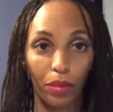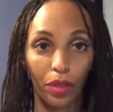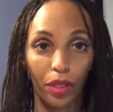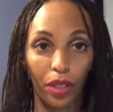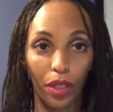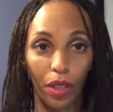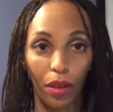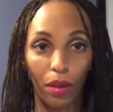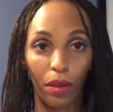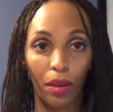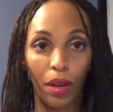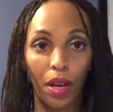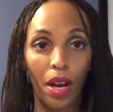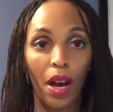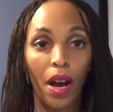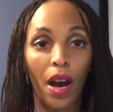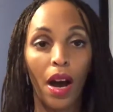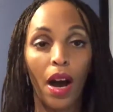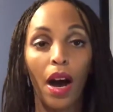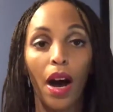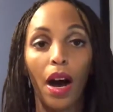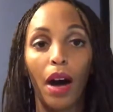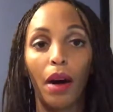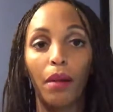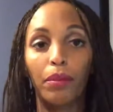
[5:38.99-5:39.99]
So
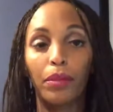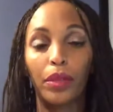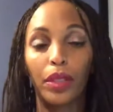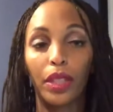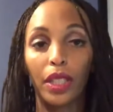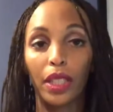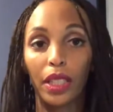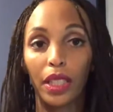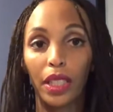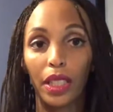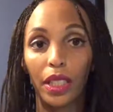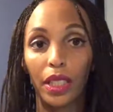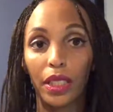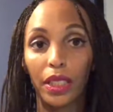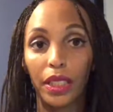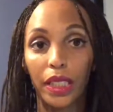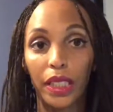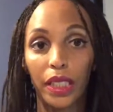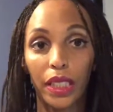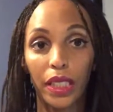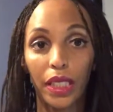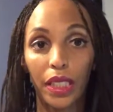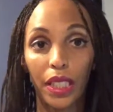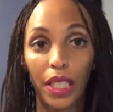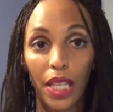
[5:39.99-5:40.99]
I'm gonna
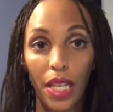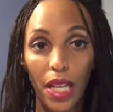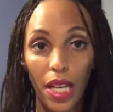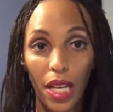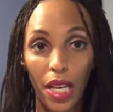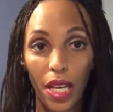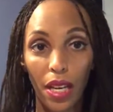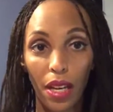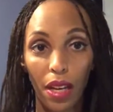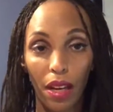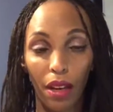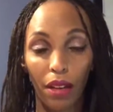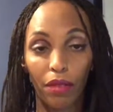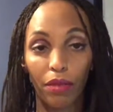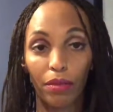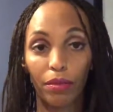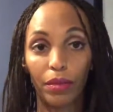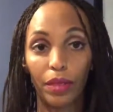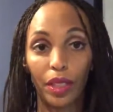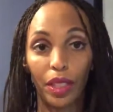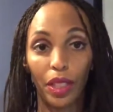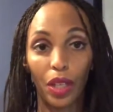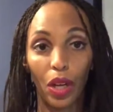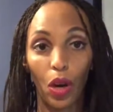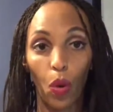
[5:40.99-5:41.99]
see if,
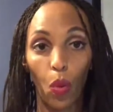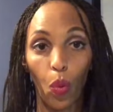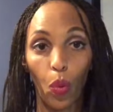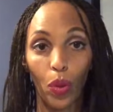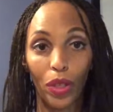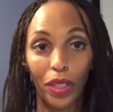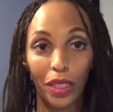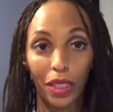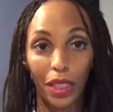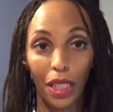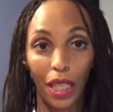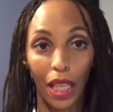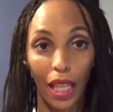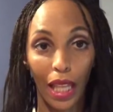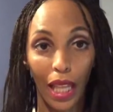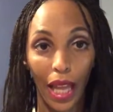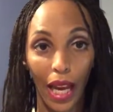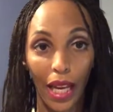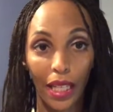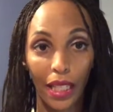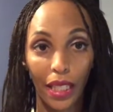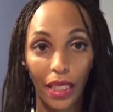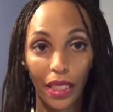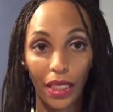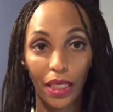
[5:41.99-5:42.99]
what's the
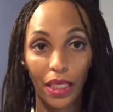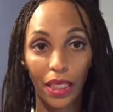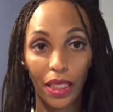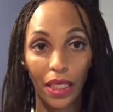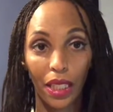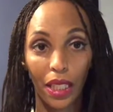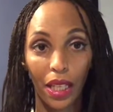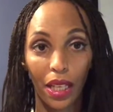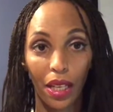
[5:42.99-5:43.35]
lightest